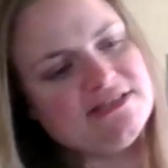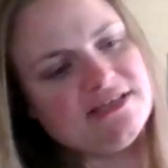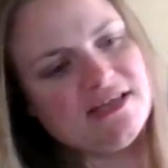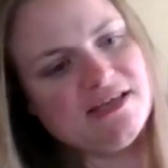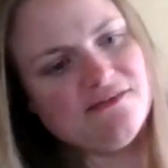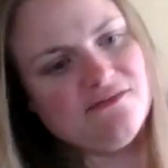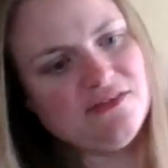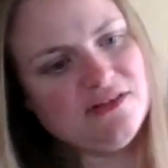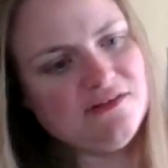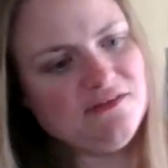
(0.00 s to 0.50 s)

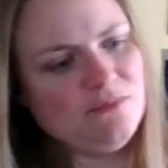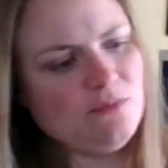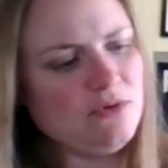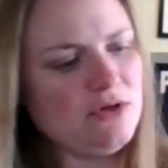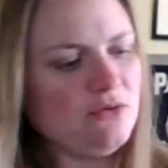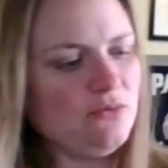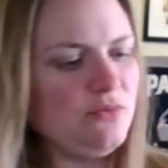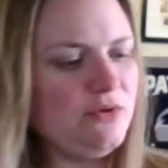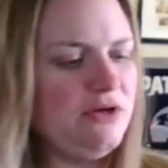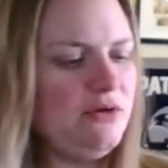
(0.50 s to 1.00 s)
give this one
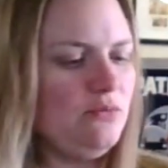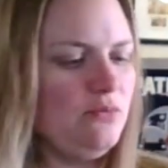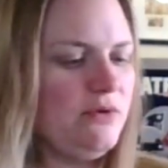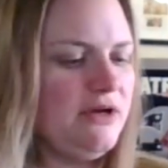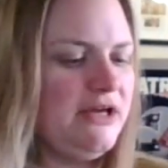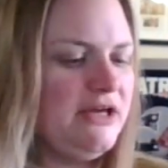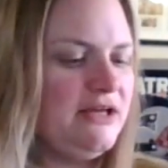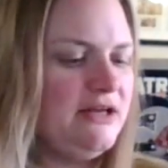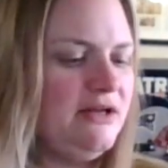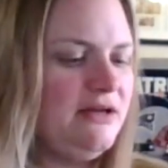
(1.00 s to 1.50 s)
a
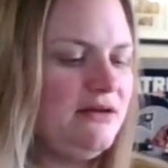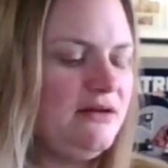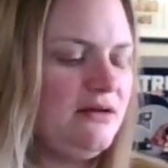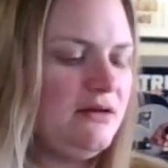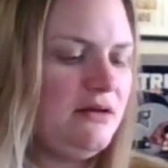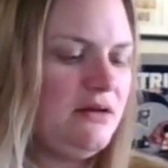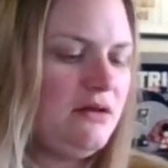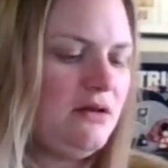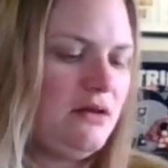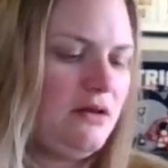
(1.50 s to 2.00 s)
reread.
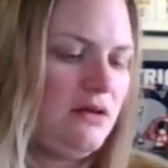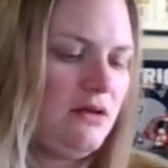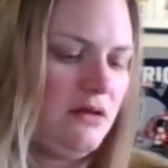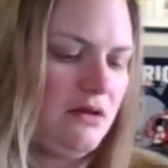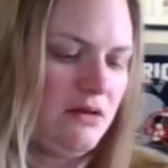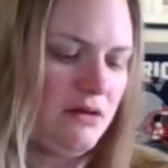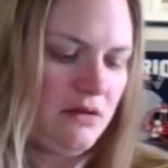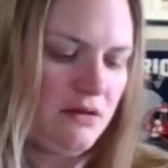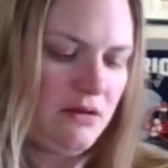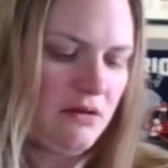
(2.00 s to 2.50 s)

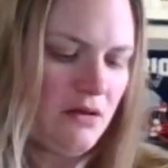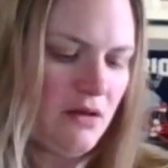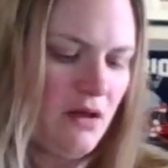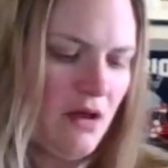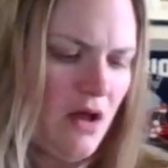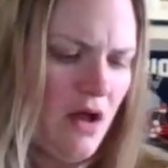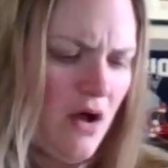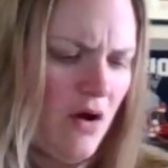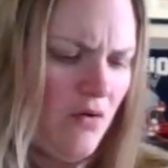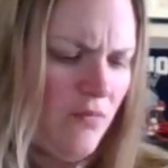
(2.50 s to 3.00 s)

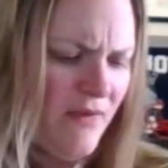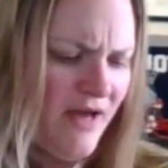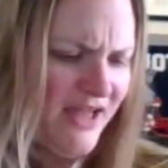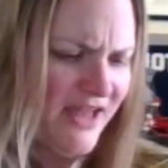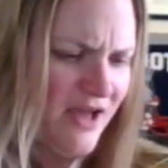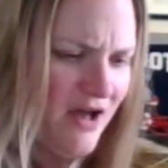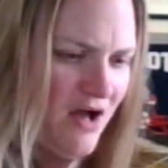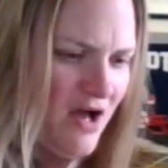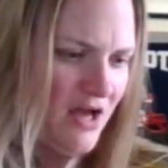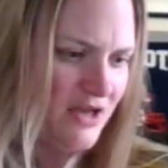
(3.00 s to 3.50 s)
Oh my
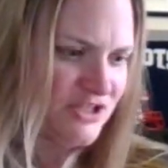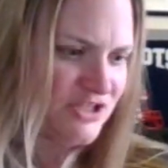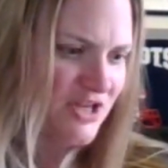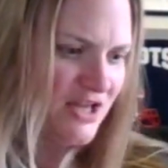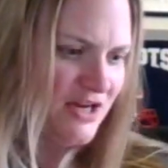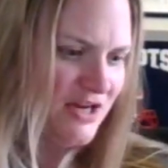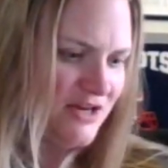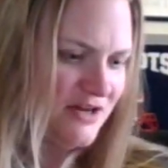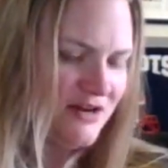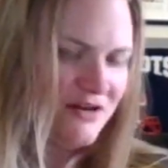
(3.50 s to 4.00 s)
gosh,
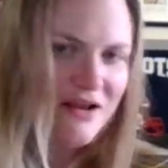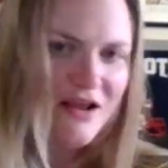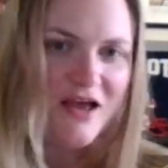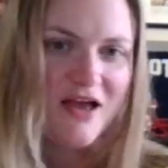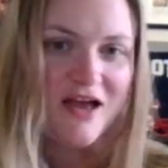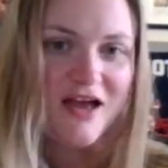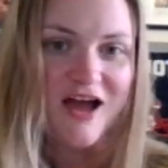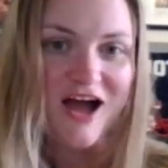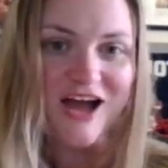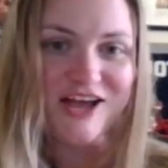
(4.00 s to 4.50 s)
I
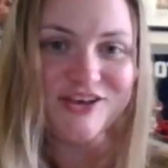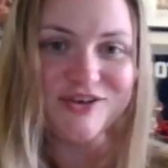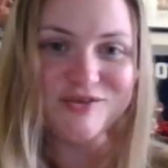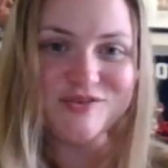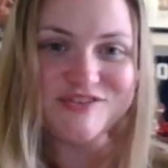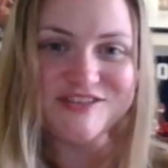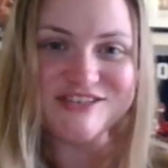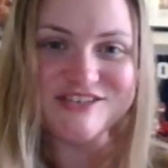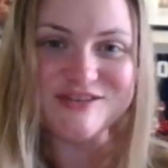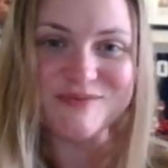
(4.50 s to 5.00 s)

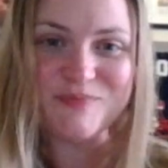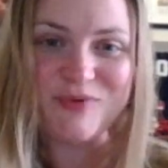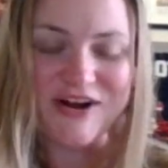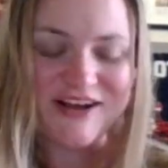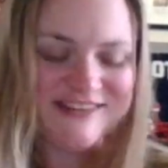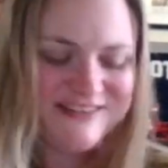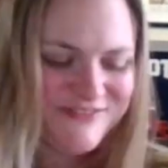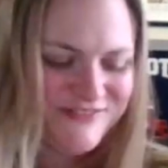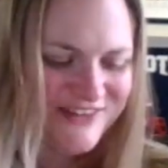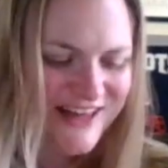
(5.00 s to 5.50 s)
used it to
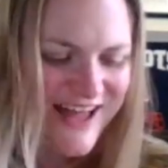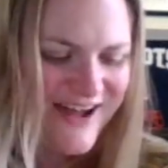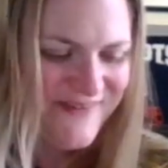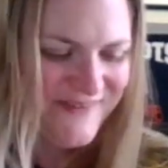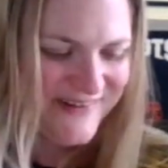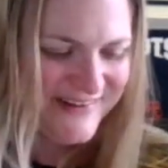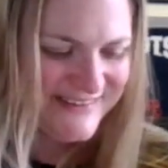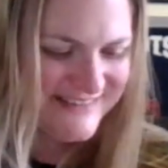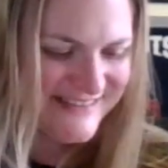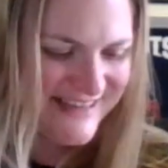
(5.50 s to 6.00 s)
press
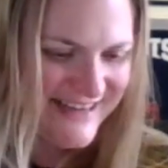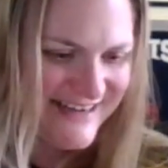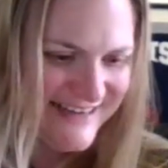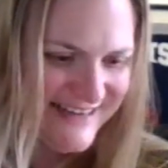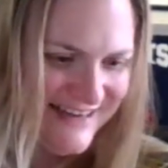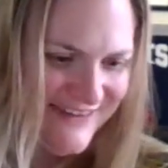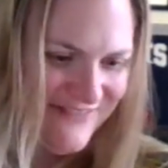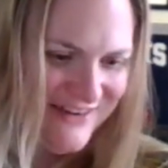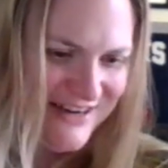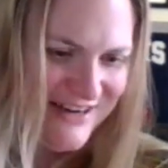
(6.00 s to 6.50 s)
flowers. I didn't
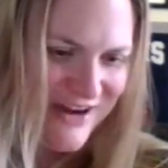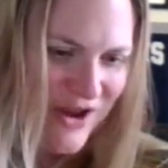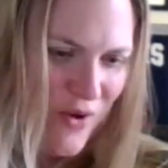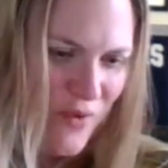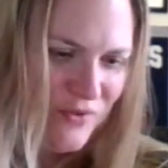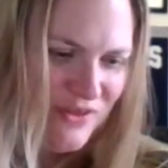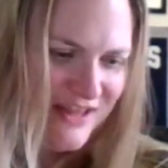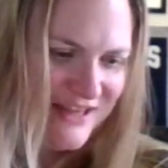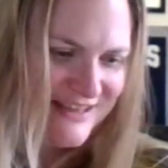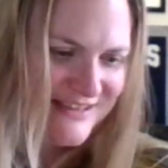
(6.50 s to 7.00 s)
even know
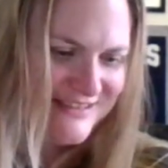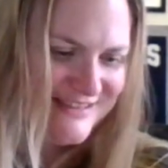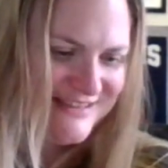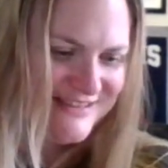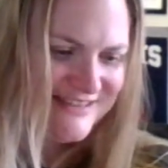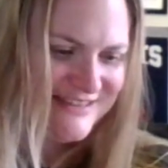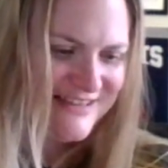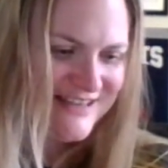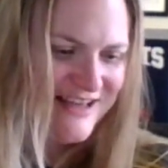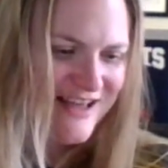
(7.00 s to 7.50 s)

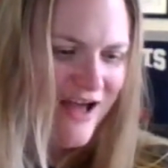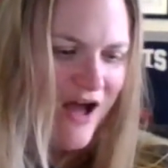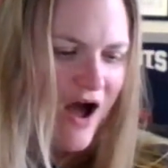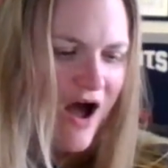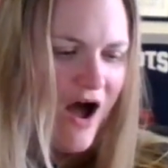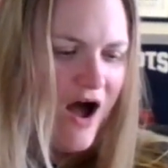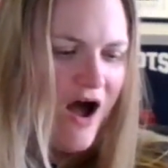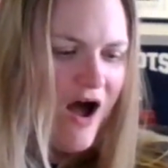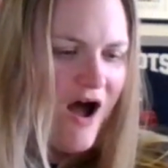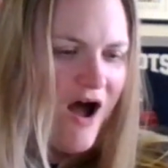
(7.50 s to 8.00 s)
this.
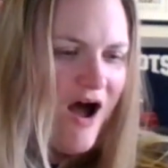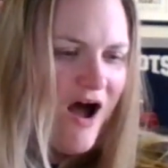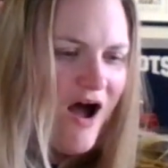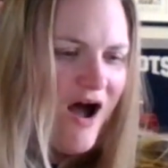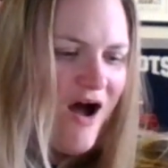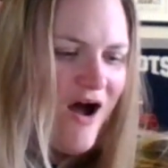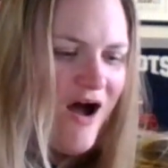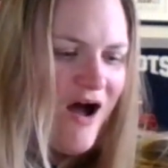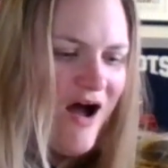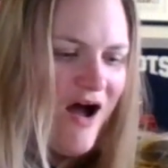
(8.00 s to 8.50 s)

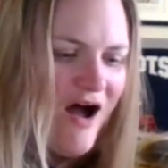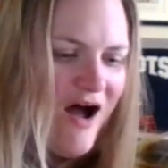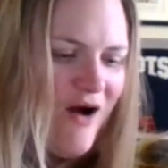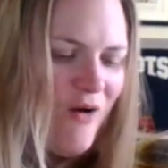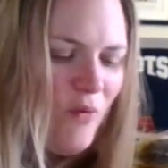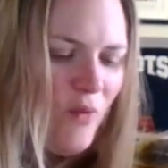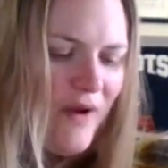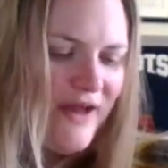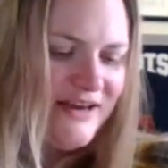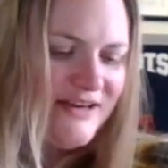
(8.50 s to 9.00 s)

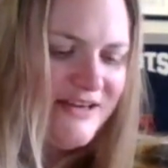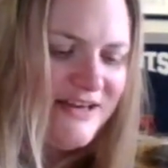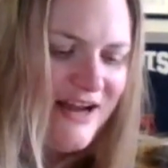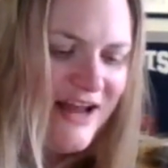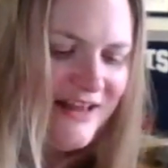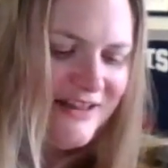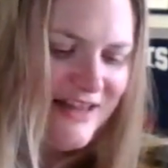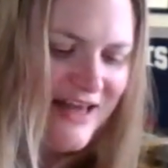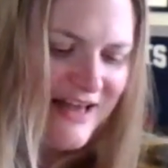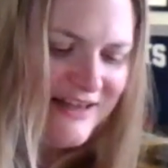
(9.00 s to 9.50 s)
When did I
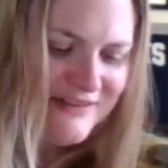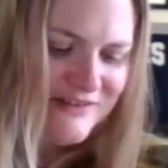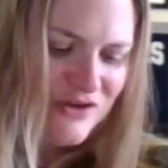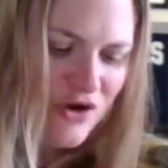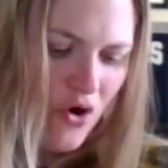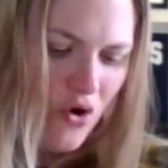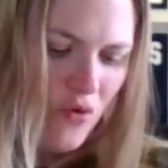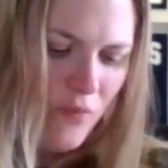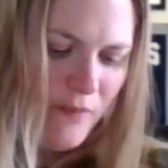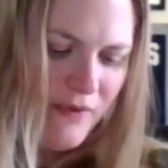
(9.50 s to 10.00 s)
last
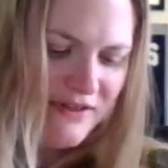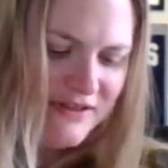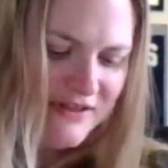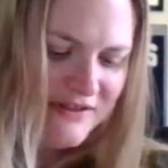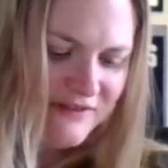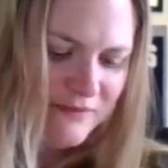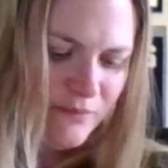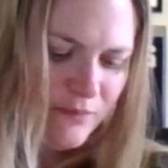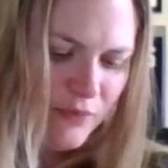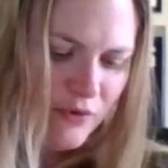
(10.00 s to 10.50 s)
open
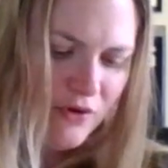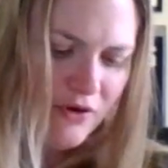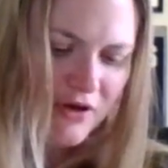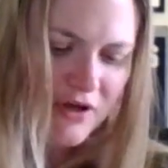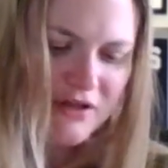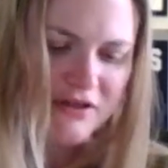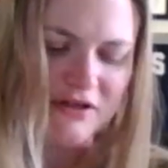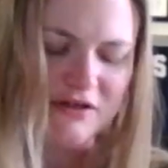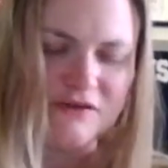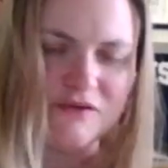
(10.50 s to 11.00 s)
this book?
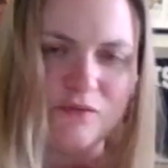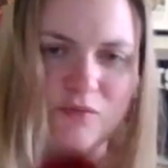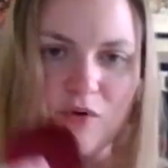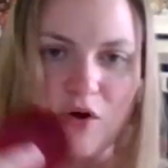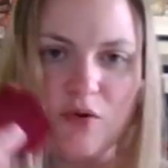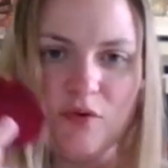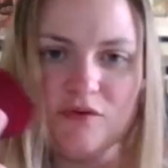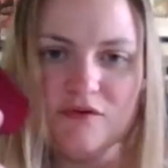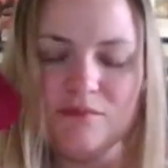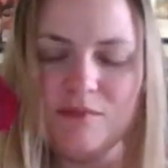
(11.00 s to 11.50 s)
There's
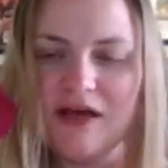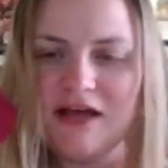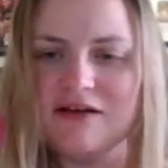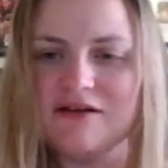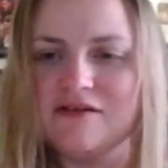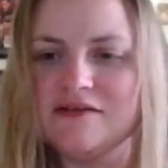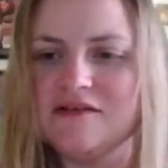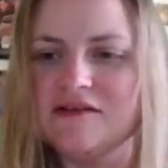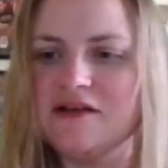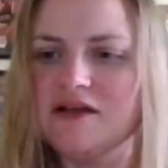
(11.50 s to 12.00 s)
rose
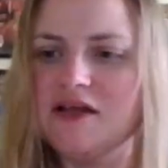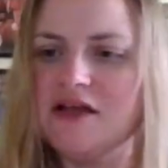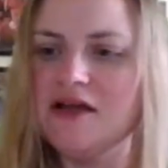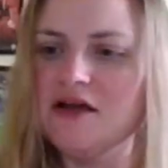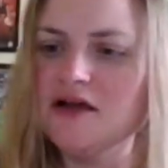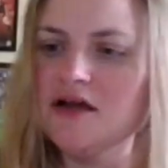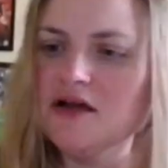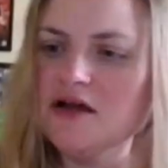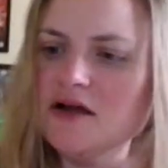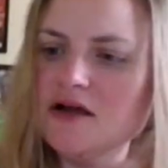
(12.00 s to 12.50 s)
petals in
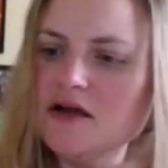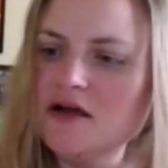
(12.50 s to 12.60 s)
here.